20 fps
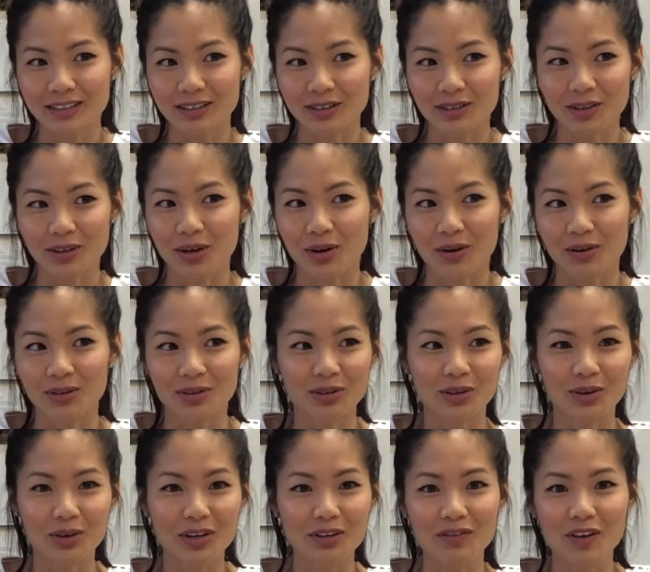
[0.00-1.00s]
You know, you
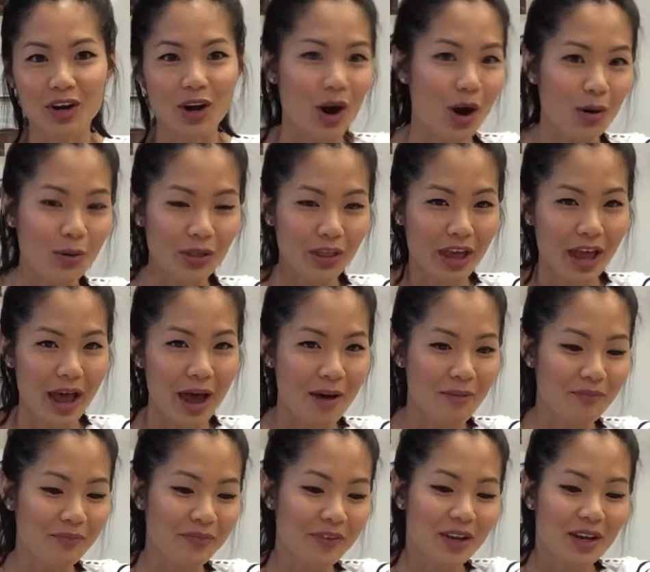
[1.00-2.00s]
don't even know
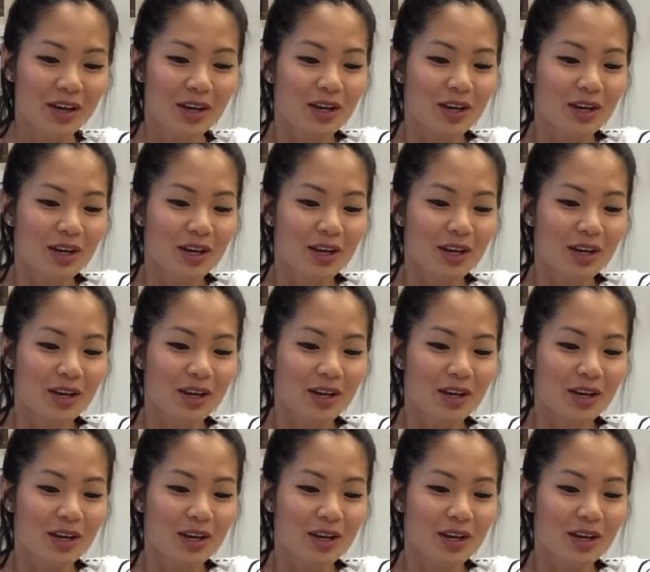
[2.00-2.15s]
them.